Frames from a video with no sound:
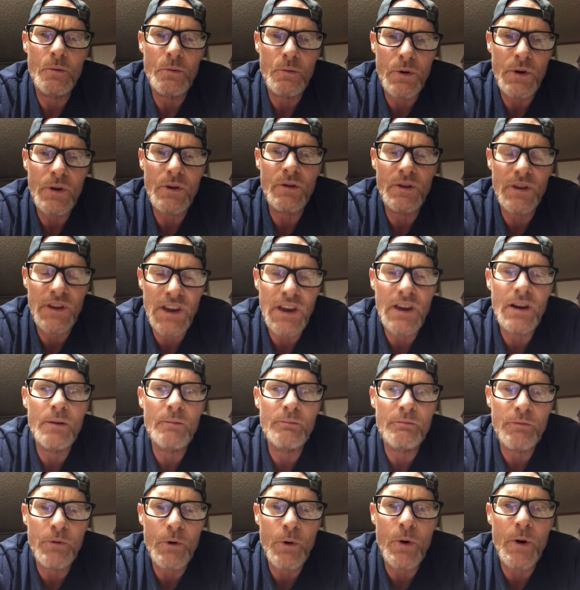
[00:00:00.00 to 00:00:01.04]
we're going to get
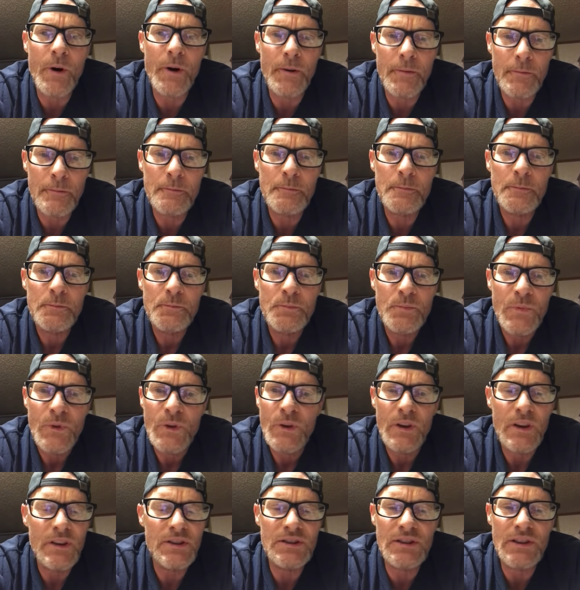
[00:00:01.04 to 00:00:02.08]
them for it.
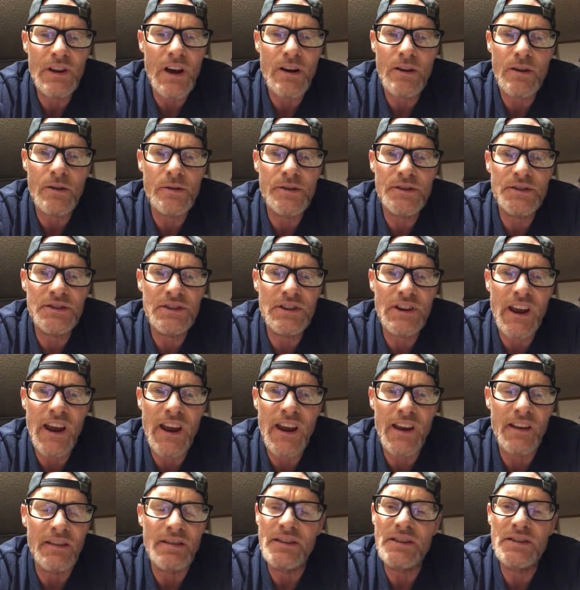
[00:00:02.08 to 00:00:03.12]
It's not going to
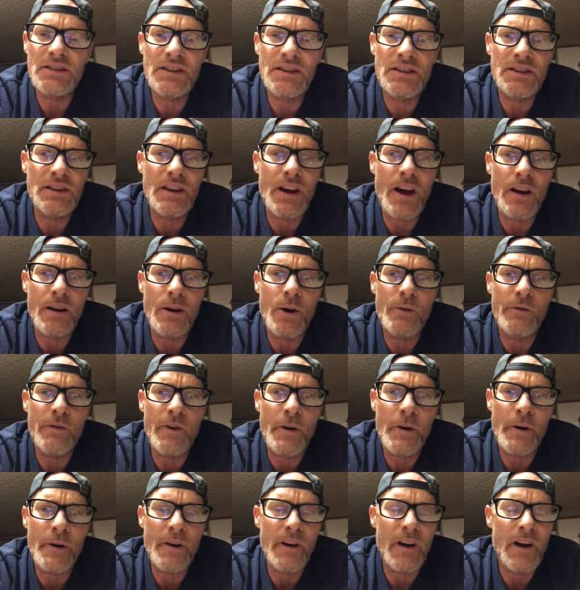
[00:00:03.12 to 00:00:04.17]
stand. This is not
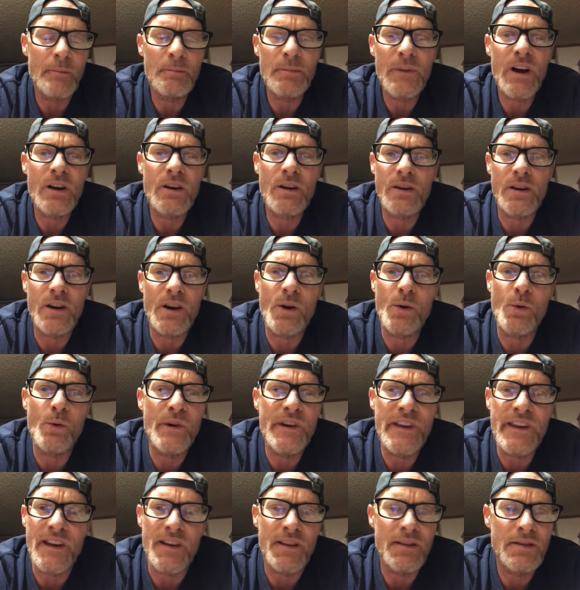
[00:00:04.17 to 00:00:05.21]
over. I'm not going to
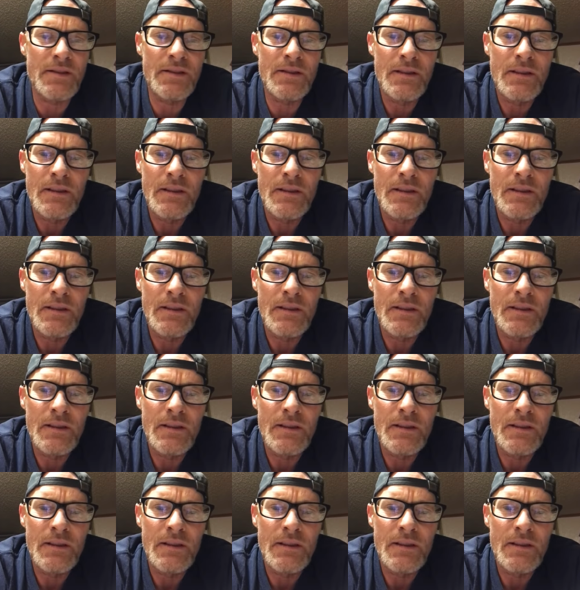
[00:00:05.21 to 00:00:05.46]
quit.